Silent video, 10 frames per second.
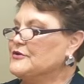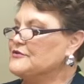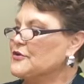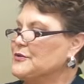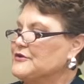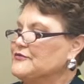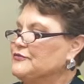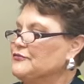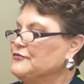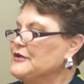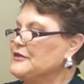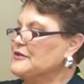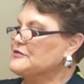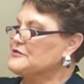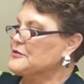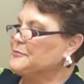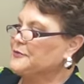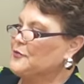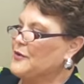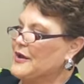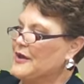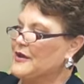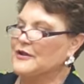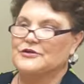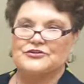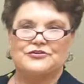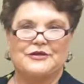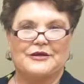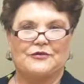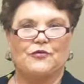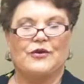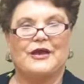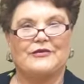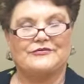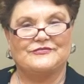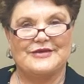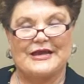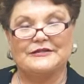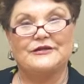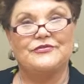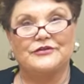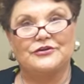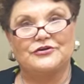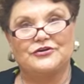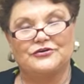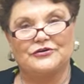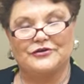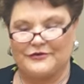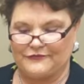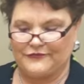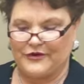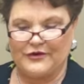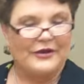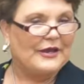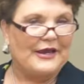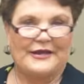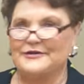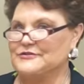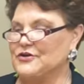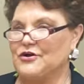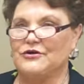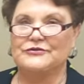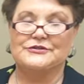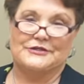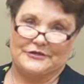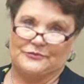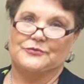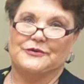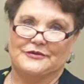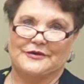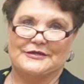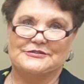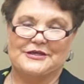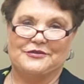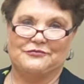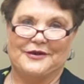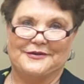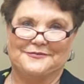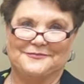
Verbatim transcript: So it's a really simple way to get exactly the look you're looking for and it's all done with elastic thread.